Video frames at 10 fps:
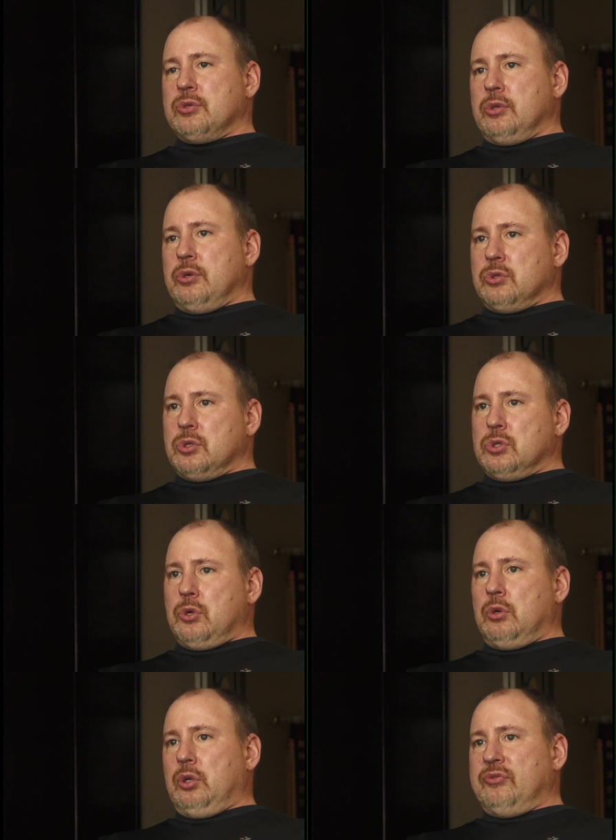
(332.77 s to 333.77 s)
So there's a
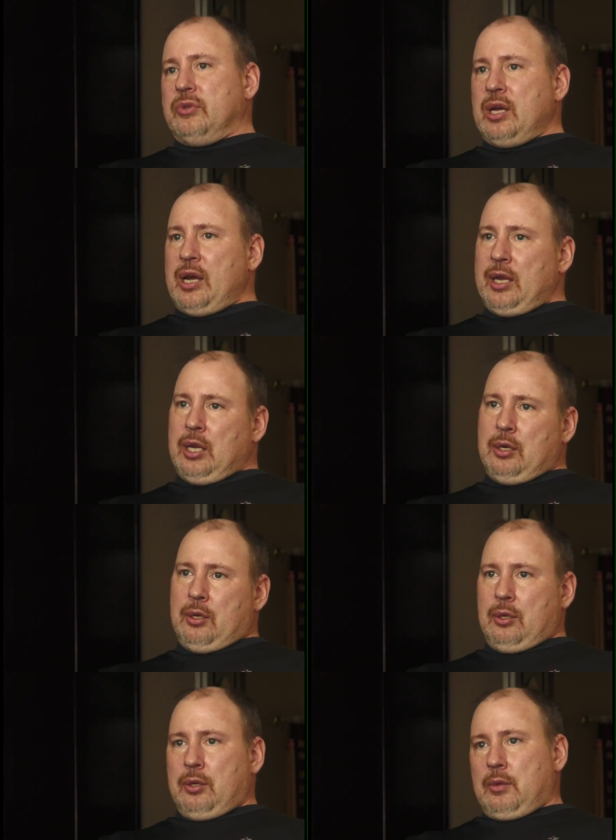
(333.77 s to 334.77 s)
total of nine